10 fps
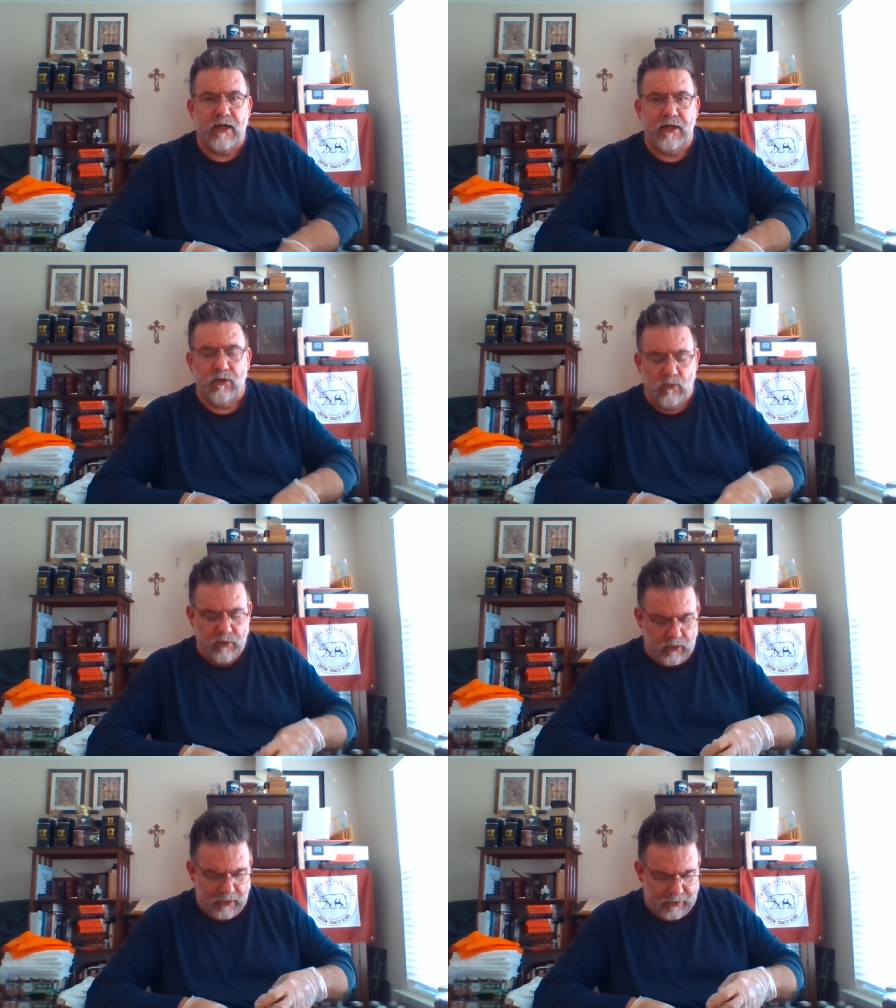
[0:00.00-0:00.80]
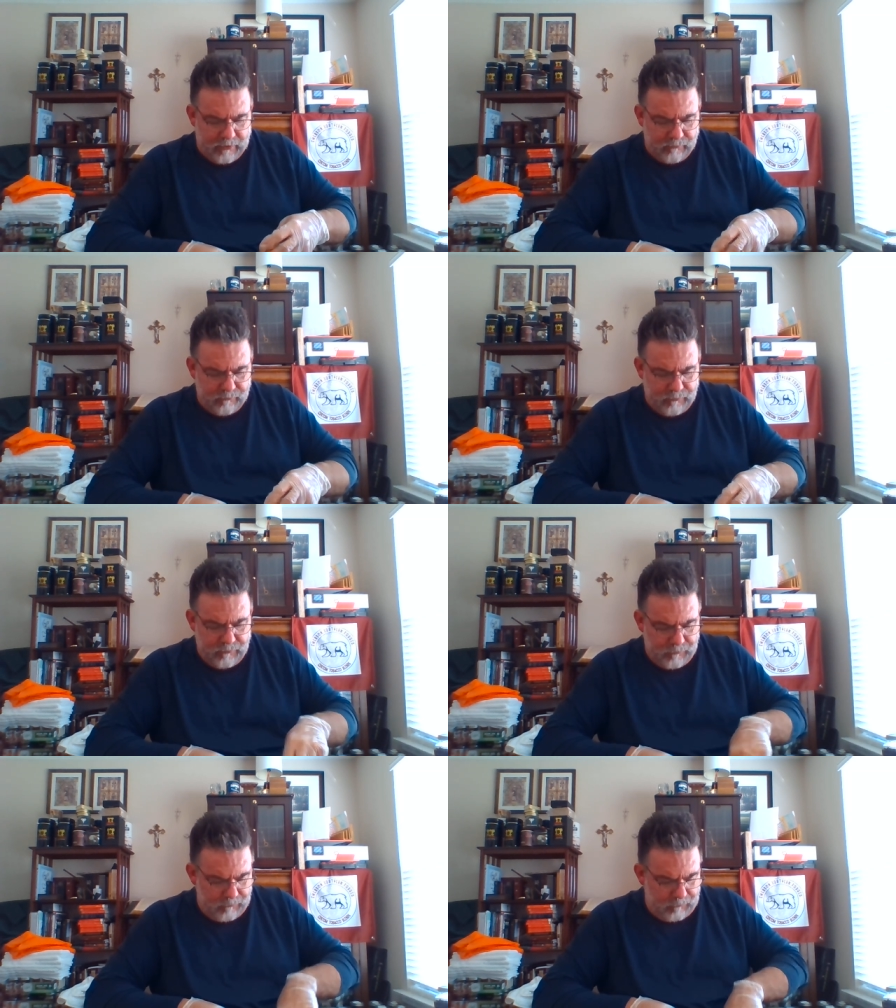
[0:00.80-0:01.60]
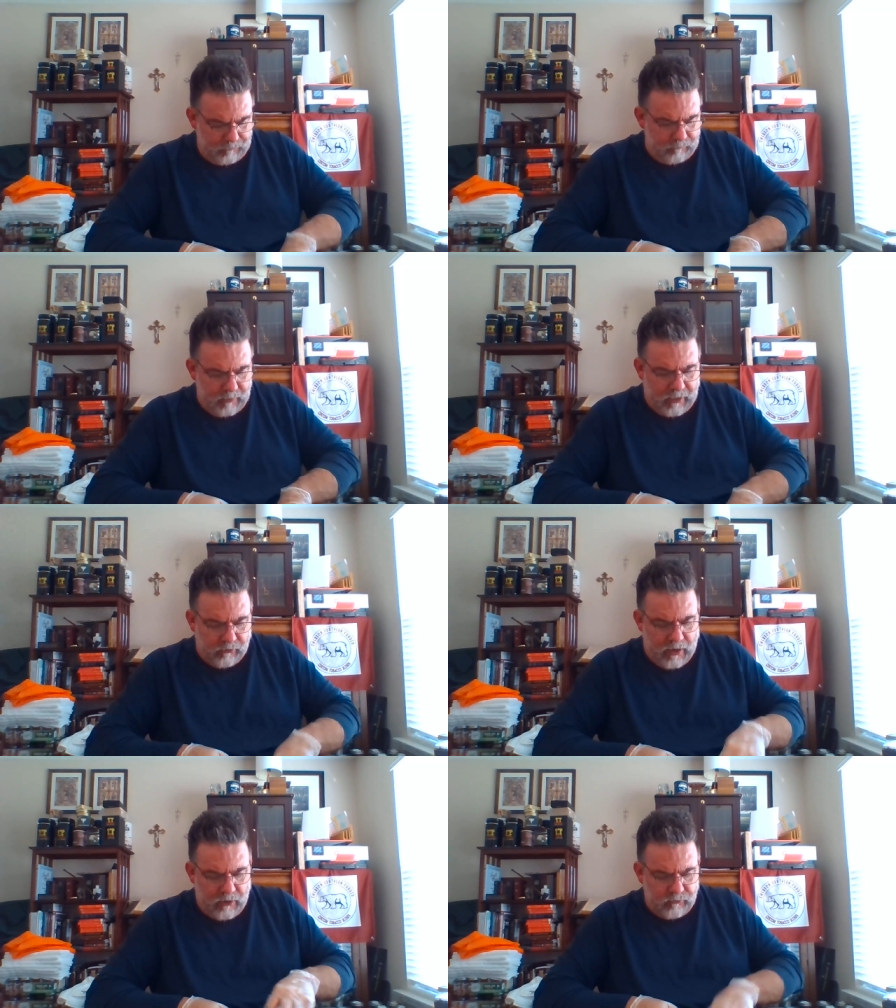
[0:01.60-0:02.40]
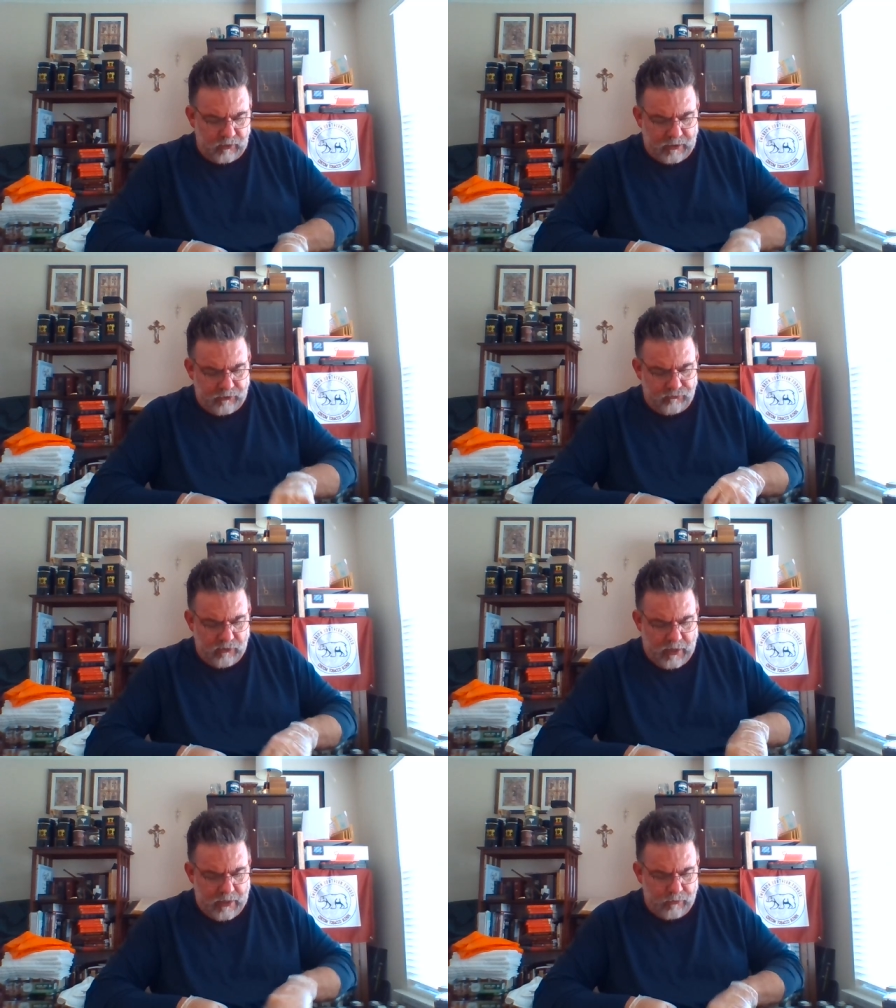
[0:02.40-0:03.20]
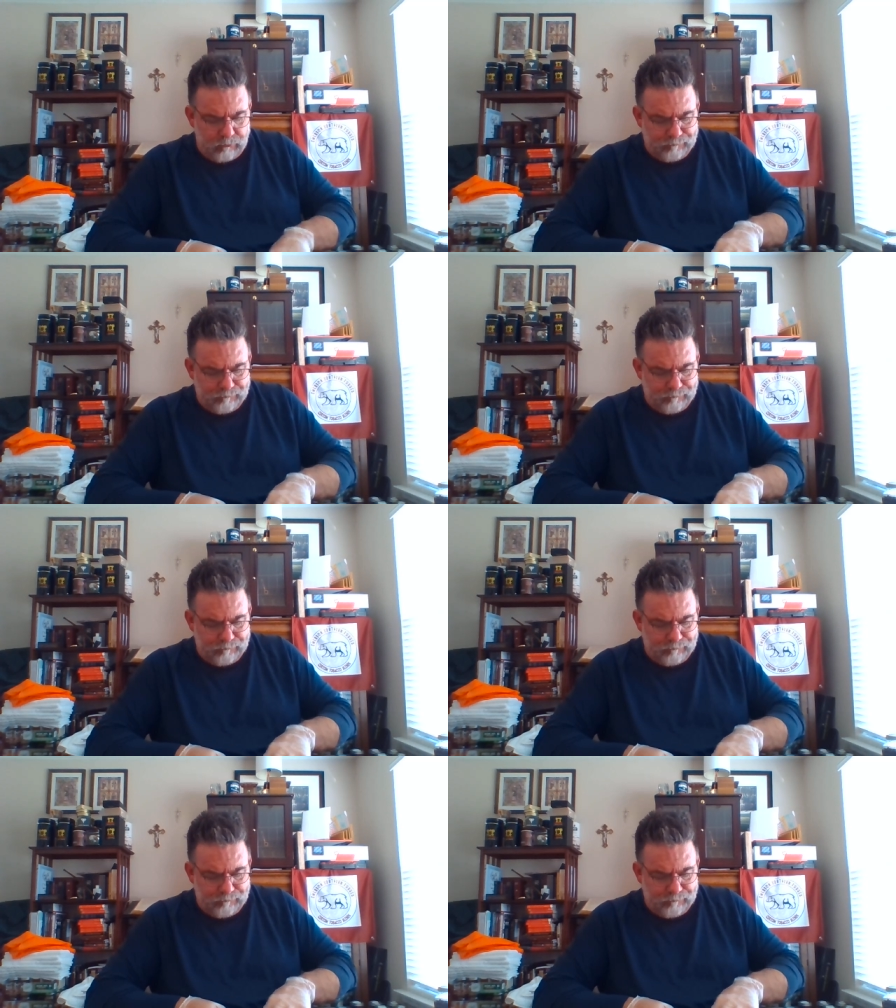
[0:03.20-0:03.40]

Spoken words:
I don't want to let it air out, let it dry out.